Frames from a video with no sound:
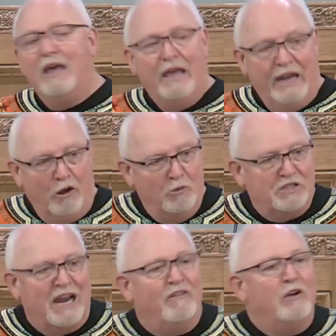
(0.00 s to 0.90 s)
In
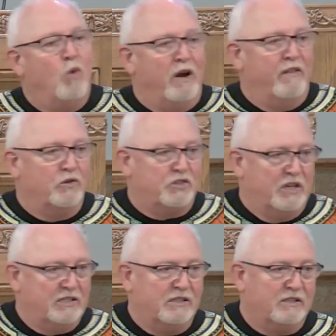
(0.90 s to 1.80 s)
almost every one of those
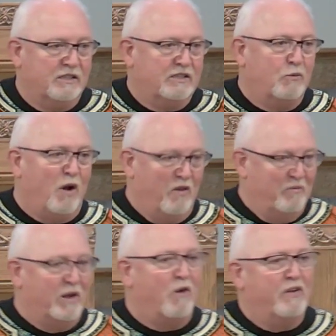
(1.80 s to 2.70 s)
instances, while we've
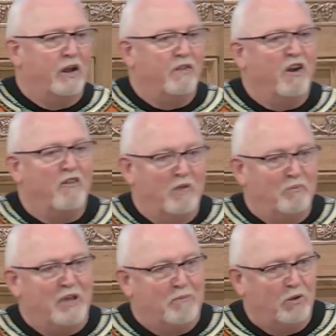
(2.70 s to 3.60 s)
been over there, there have been
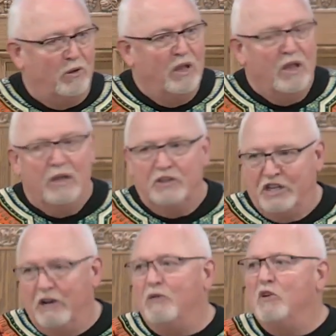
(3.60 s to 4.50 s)
people,
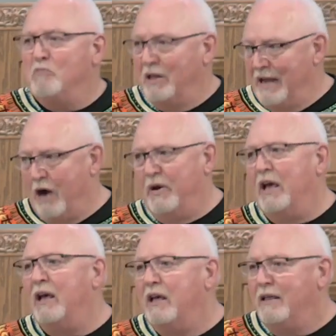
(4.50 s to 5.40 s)
generally with
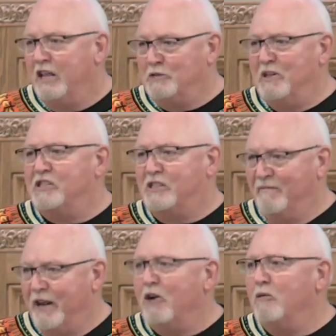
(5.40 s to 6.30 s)
malaria, there's been
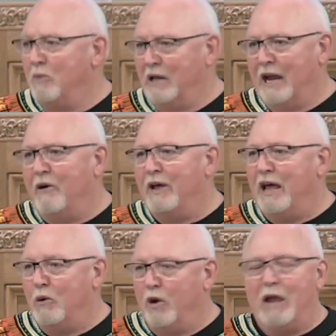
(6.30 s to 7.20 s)
severe
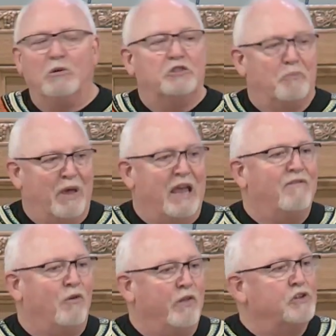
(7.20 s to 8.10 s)
malaria, and we're able to pay
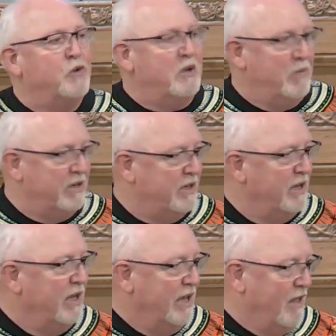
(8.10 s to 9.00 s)
for their treatment
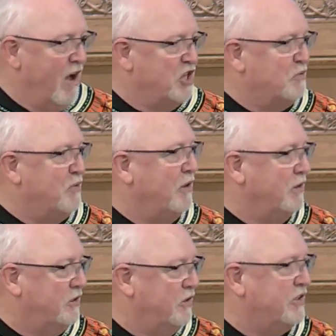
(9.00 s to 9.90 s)
in the
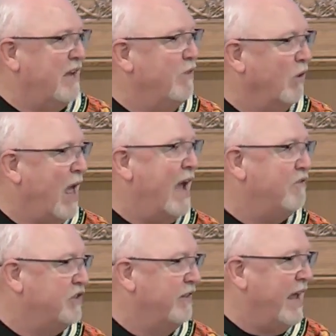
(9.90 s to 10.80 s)
hospital to save their
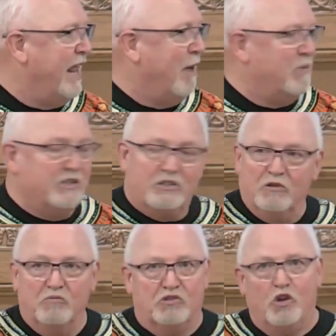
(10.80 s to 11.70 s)
lives. And that happens
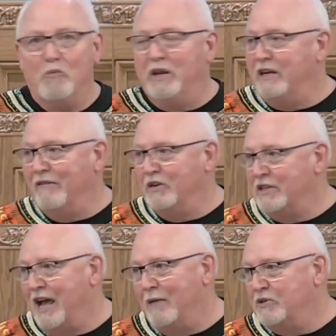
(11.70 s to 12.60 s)
so many different
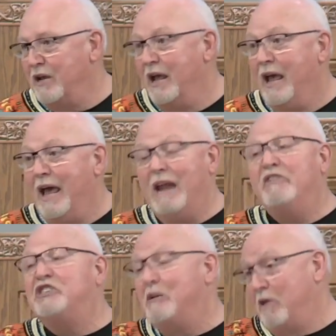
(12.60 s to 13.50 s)
times. At
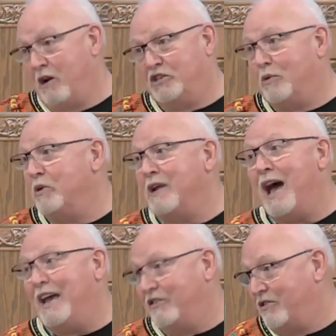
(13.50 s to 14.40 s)
every seminar, someone
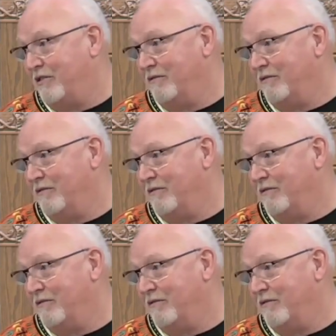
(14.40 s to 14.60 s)
dies.